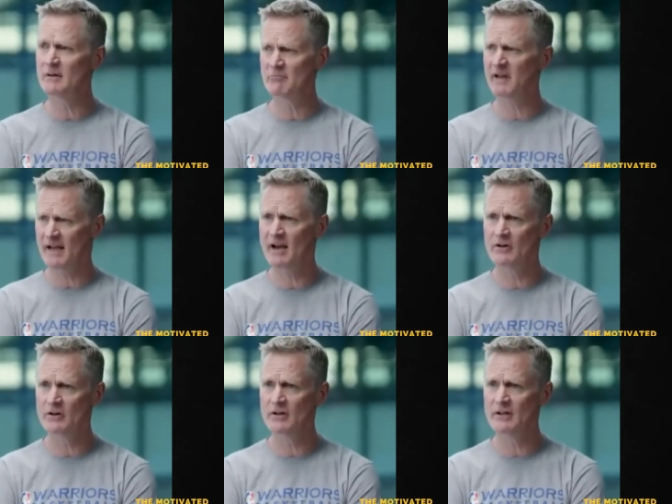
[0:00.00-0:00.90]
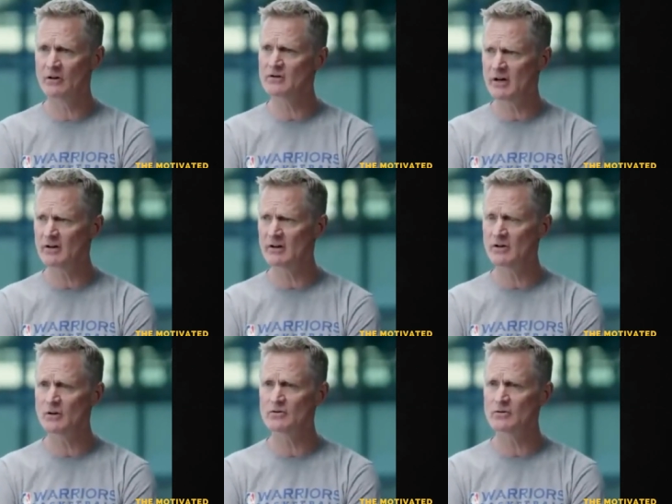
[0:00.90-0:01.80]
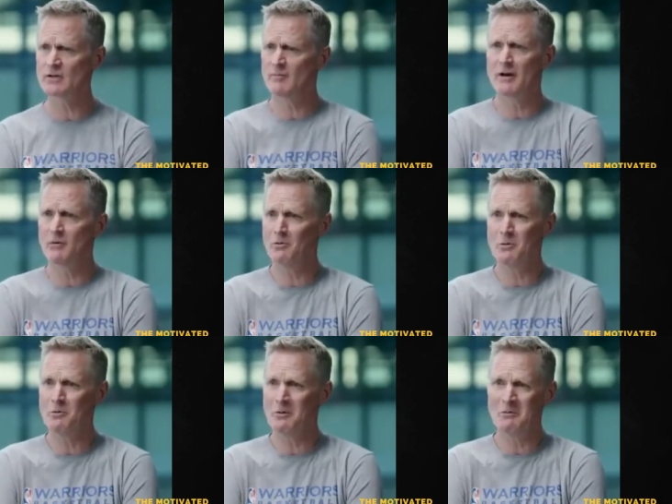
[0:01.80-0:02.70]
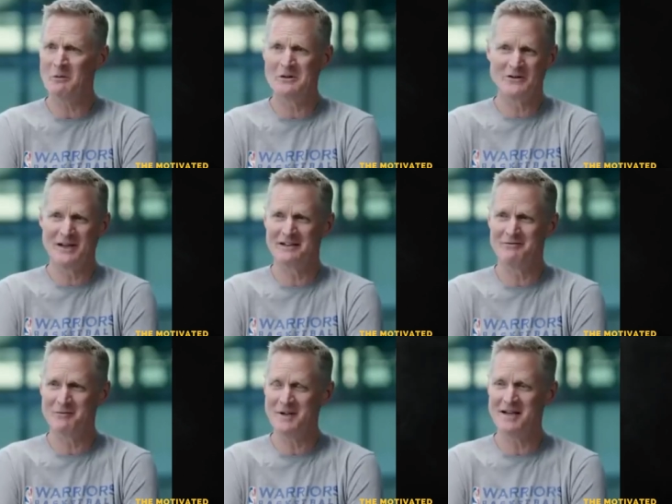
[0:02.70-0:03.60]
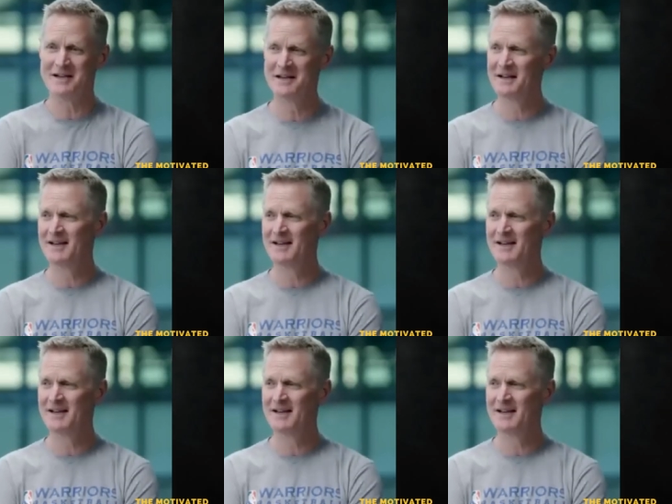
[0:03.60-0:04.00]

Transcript: I'm like, how are you going to? He goes, how are you going to coach your team? I go, well, what does that even mean?